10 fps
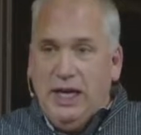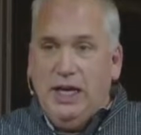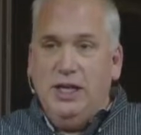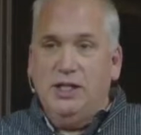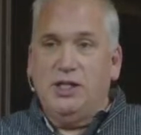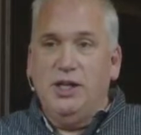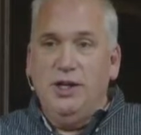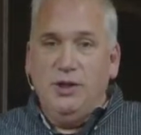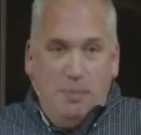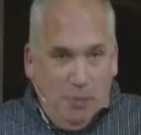that He's
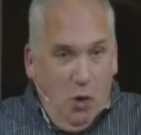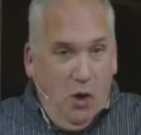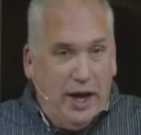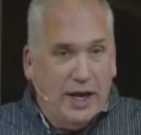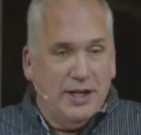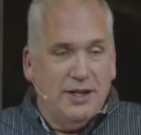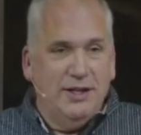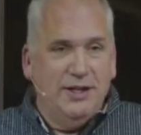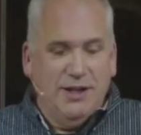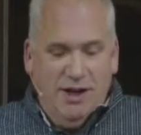the point
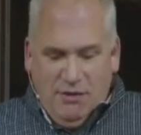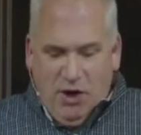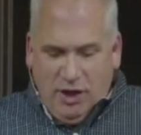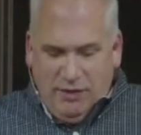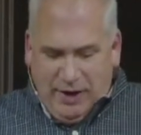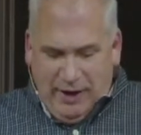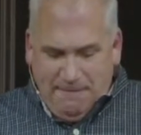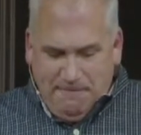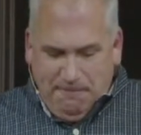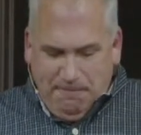of all of
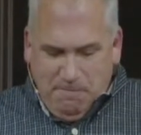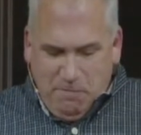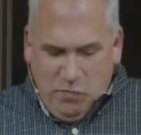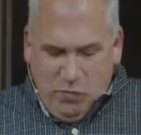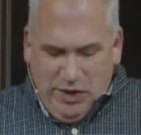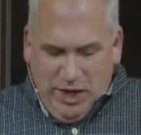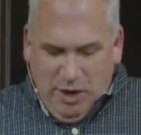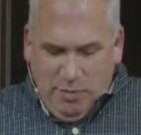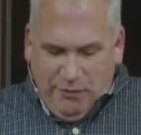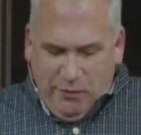it. And
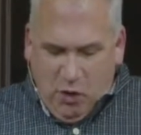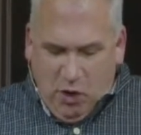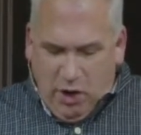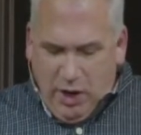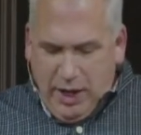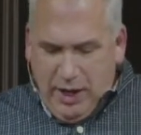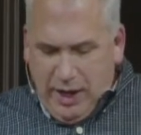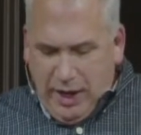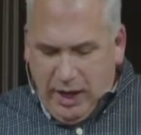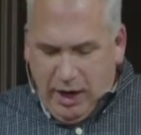then, number four,
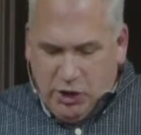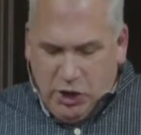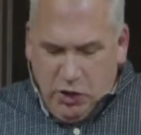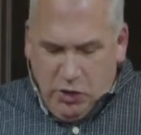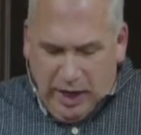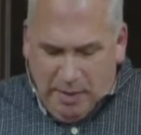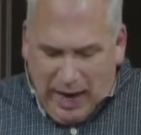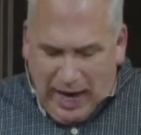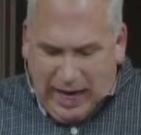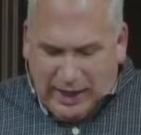are you and
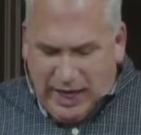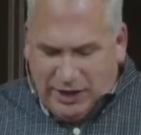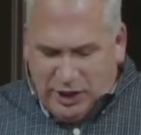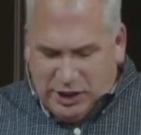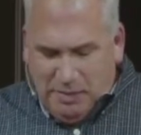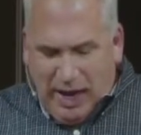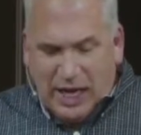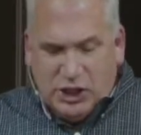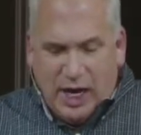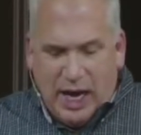am I like these
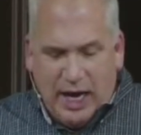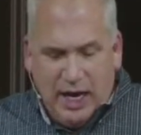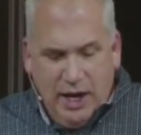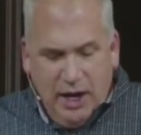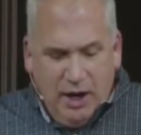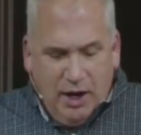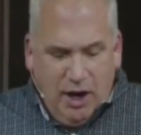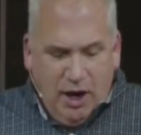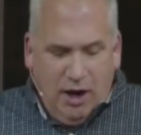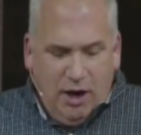magi?
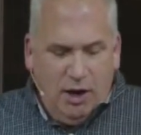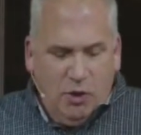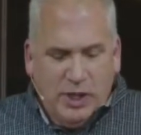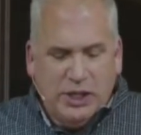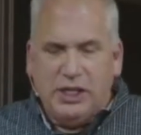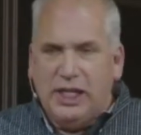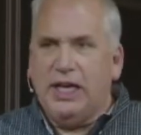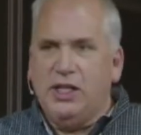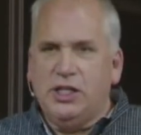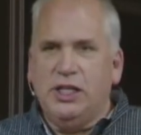Are, are we
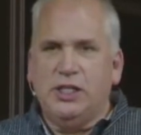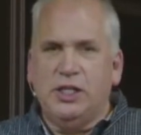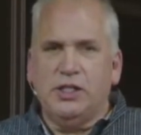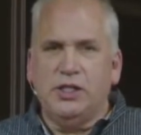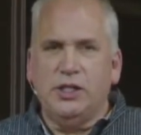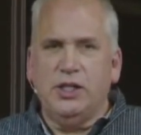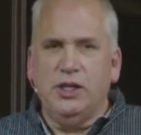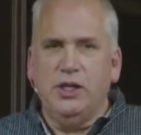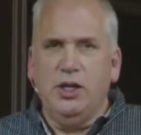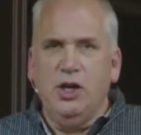seeking Jesus?